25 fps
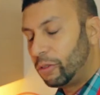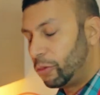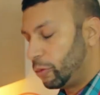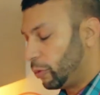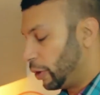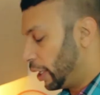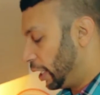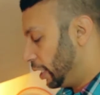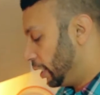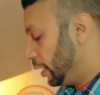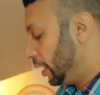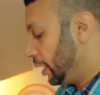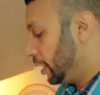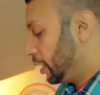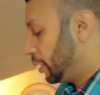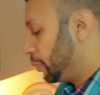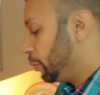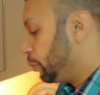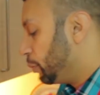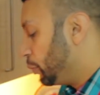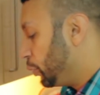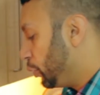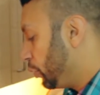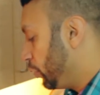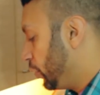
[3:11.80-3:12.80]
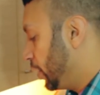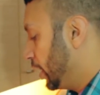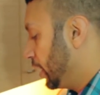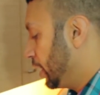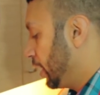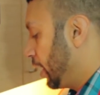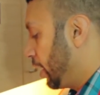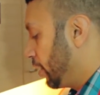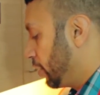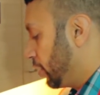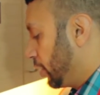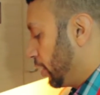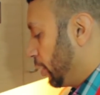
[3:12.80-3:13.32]
Right, let's move this
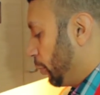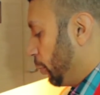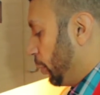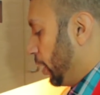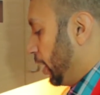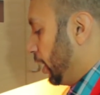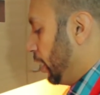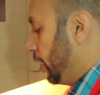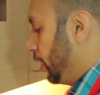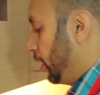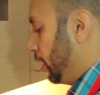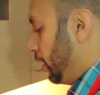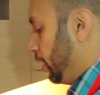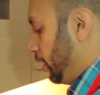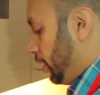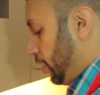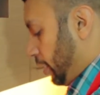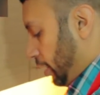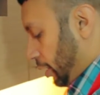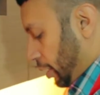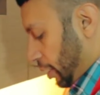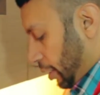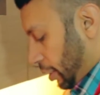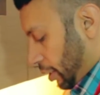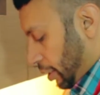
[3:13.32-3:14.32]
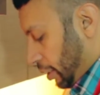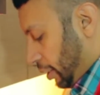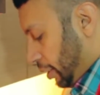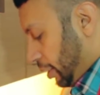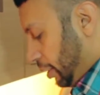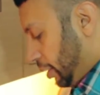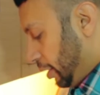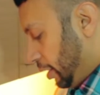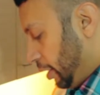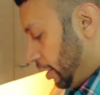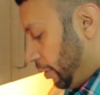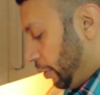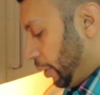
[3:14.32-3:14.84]
out of the way.
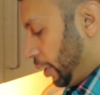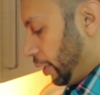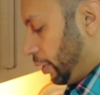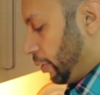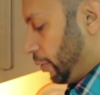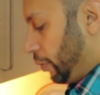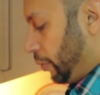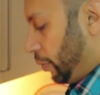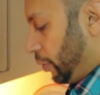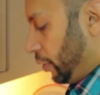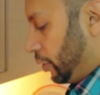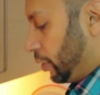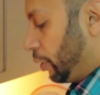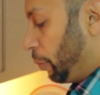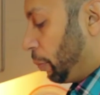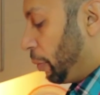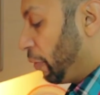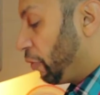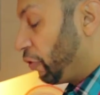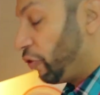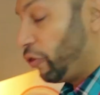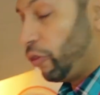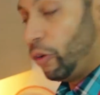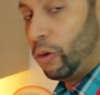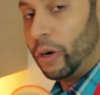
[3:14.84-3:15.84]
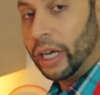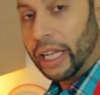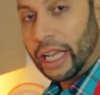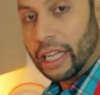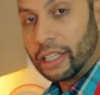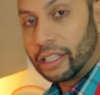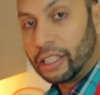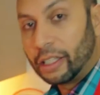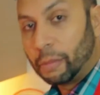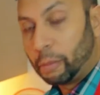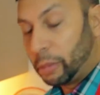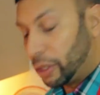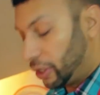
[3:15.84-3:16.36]
There we go. So before I get
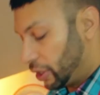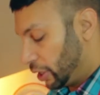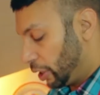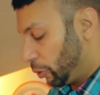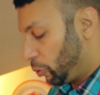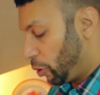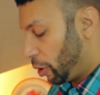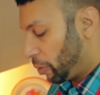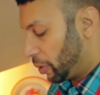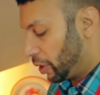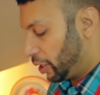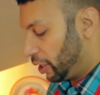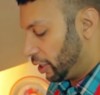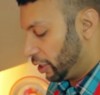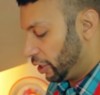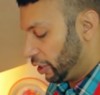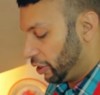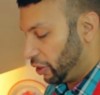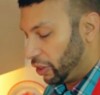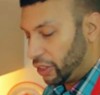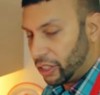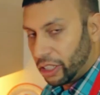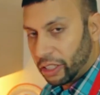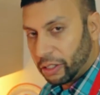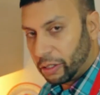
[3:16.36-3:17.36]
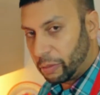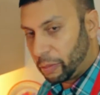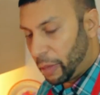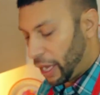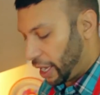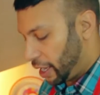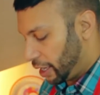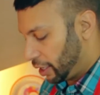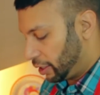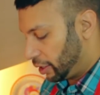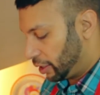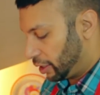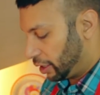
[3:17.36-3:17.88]
to the buttering, what I'm going to do, just with my
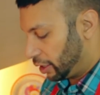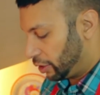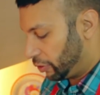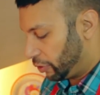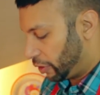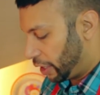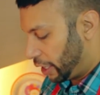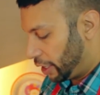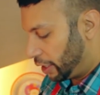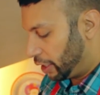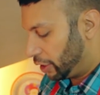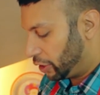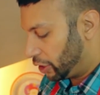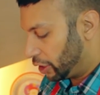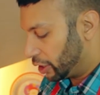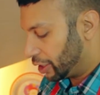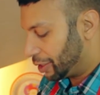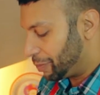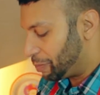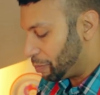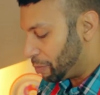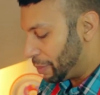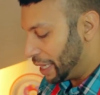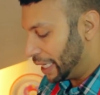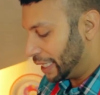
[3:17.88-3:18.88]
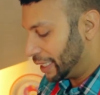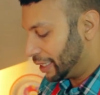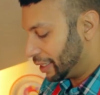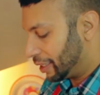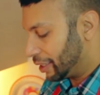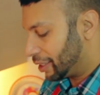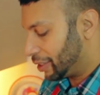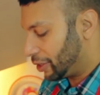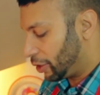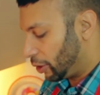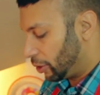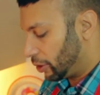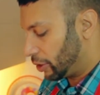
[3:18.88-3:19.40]
hands, it's fine. Just mix the
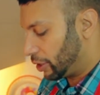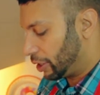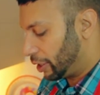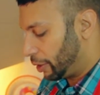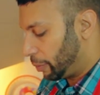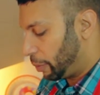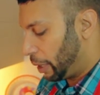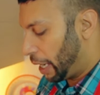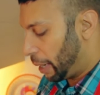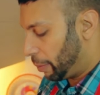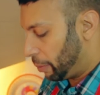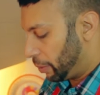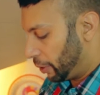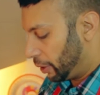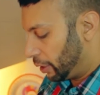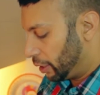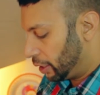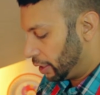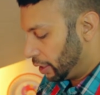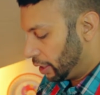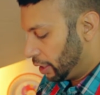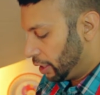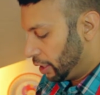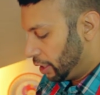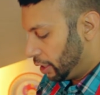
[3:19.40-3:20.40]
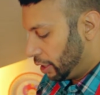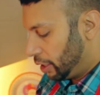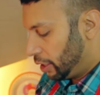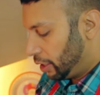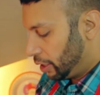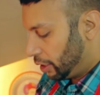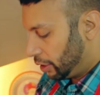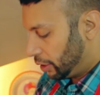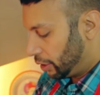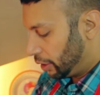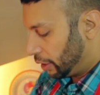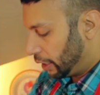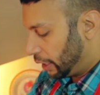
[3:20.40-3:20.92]
salt and the pepper
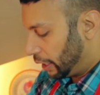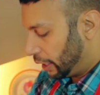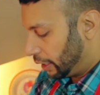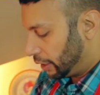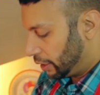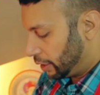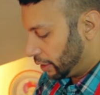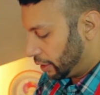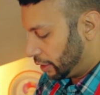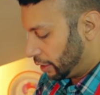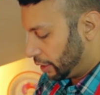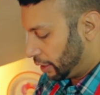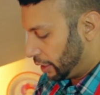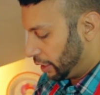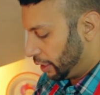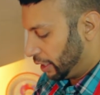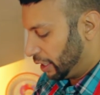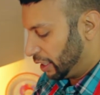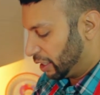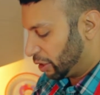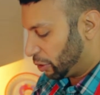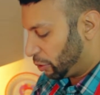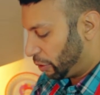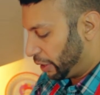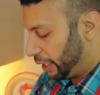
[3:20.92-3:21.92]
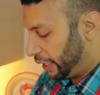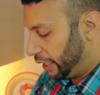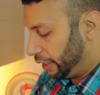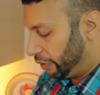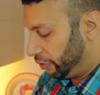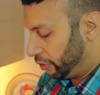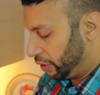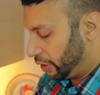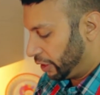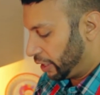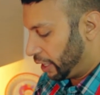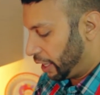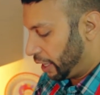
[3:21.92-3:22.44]
so that it's quite
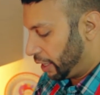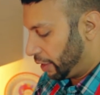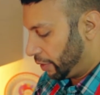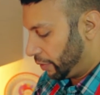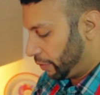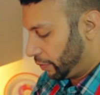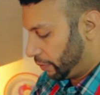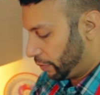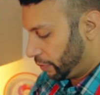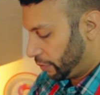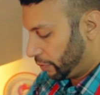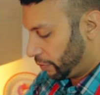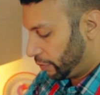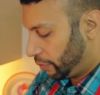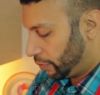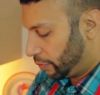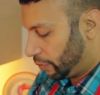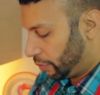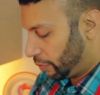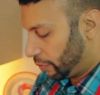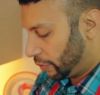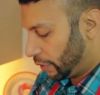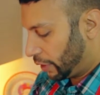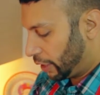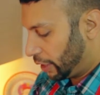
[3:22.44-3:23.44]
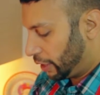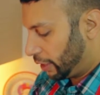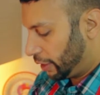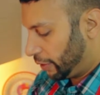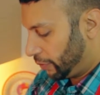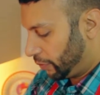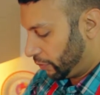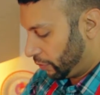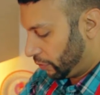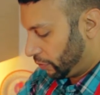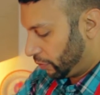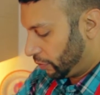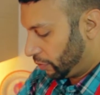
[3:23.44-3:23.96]
even there. Okay,
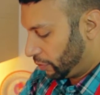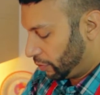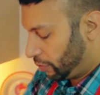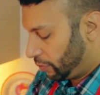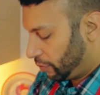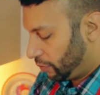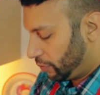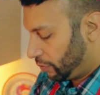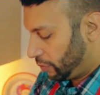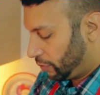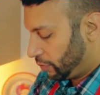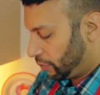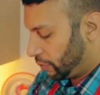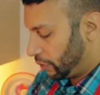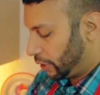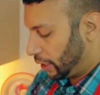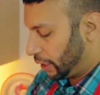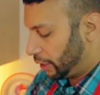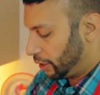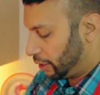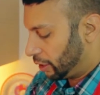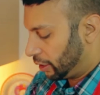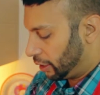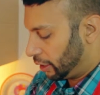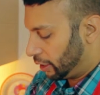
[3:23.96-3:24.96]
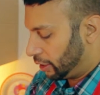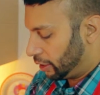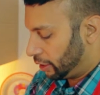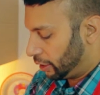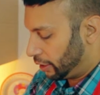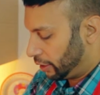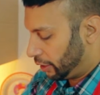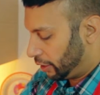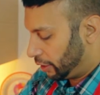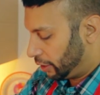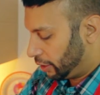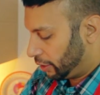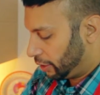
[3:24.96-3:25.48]
nice and
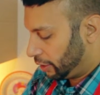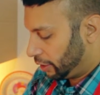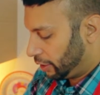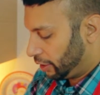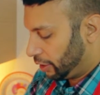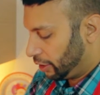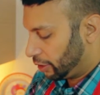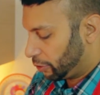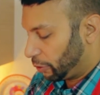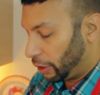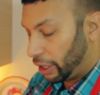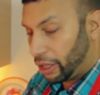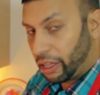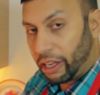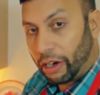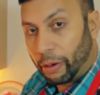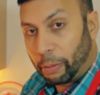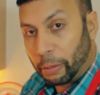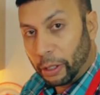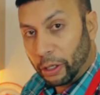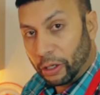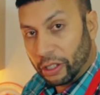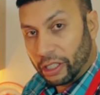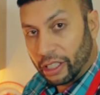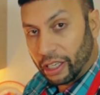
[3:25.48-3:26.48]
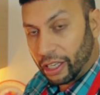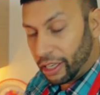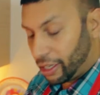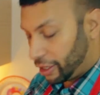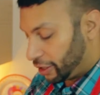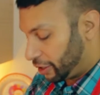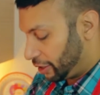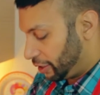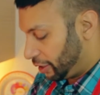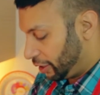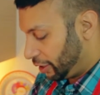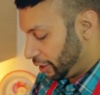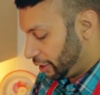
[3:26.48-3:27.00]
easy. It's quite therapeutic,
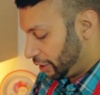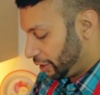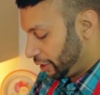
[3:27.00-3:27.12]
actually.